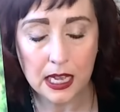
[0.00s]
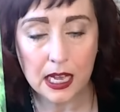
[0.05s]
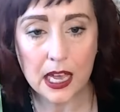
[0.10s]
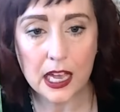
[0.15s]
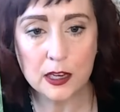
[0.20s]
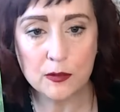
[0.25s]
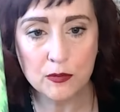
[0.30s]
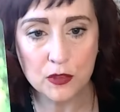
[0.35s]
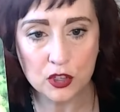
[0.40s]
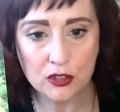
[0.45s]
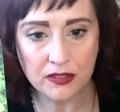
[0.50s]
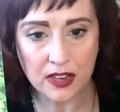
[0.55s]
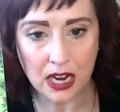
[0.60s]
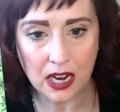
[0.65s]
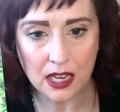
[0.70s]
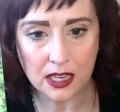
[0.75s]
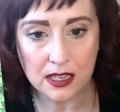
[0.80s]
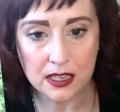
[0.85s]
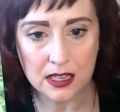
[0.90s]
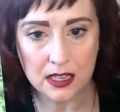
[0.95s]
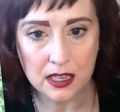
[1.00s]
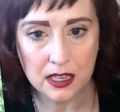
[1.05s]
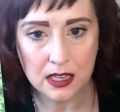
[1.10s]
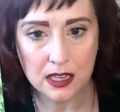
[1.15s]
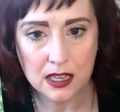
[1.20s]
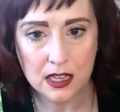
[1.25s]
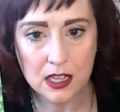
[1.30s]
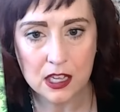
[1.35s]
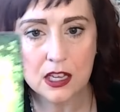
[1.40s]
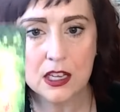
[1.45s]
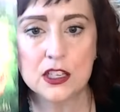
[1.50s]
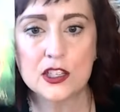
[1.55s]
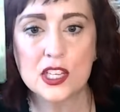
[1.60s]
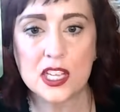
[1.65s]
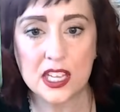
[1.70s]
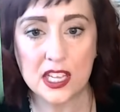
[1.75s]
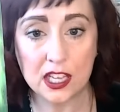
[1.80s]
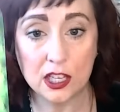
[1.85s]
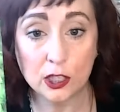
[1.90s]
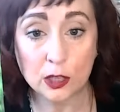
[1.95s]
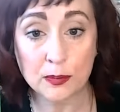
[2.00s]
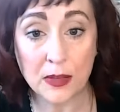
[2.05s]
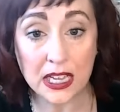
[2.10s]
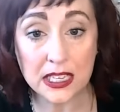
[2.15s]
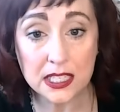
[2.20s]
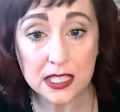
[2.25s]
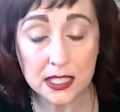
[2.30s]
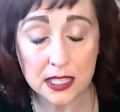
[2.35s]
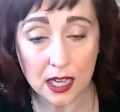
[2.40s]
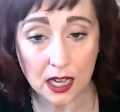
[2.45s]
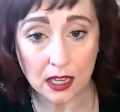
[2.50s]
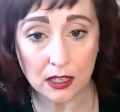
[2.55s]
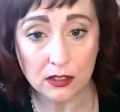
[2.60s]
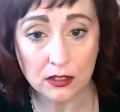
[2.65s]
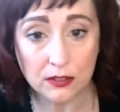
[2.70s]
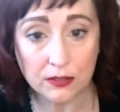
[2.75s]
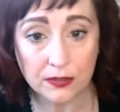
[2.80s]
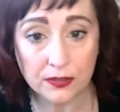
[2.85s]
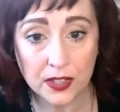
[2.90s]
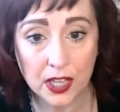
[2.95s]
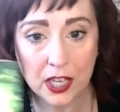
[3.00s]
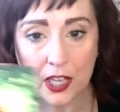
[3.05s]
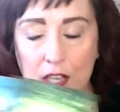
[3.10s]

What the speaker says: and move on to heal myself,